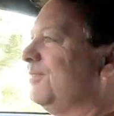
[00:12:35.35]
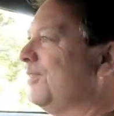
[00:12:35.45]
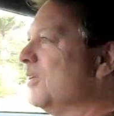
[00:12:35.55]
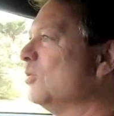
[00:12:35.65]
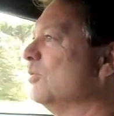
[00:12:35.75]

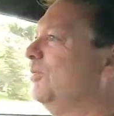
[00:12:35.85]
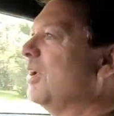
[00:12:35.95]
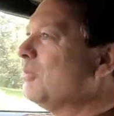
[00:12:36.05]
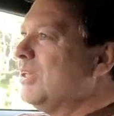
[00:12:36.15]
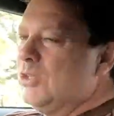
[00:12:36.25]
feel
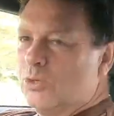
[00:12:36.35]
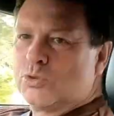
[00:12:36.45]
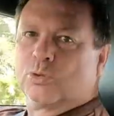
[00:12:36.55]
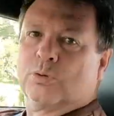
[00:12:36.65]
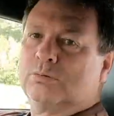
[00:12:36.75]
very
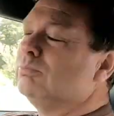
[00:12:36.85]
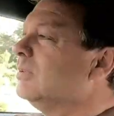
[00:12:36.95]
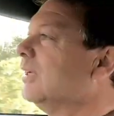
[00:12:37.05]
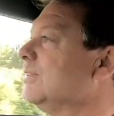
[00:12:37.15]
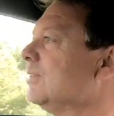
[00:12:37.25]
neutral.
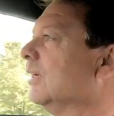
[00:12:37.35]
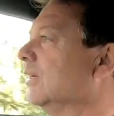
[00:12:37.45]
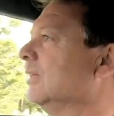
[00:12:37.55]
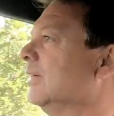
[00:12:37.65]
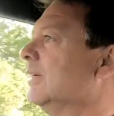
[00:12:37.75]
It's
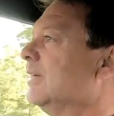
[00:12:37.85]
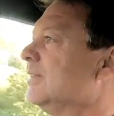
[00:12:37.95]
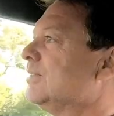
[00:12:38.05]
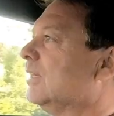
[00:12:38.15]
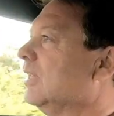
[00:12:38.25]
a
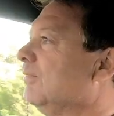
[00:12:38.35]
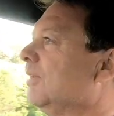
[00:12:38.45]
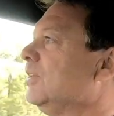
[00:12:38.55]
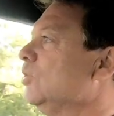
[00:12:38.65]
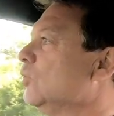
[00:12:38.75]

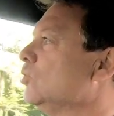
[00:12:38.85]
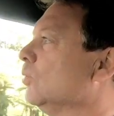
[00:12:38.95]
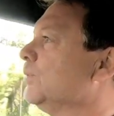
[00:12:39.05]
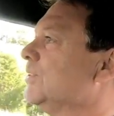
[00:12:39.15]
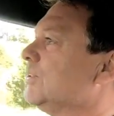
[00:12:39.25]
lovely neutral
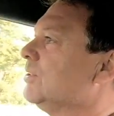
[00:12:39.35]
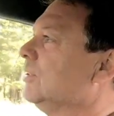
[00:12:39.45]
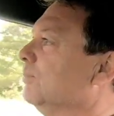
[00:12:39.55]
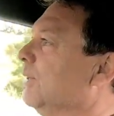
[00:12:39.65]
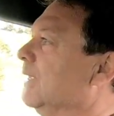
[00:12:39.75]
position
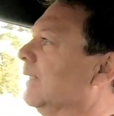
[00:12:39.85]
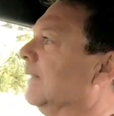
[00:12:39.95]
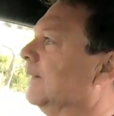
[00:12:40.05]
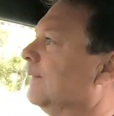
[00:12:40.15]
to be in.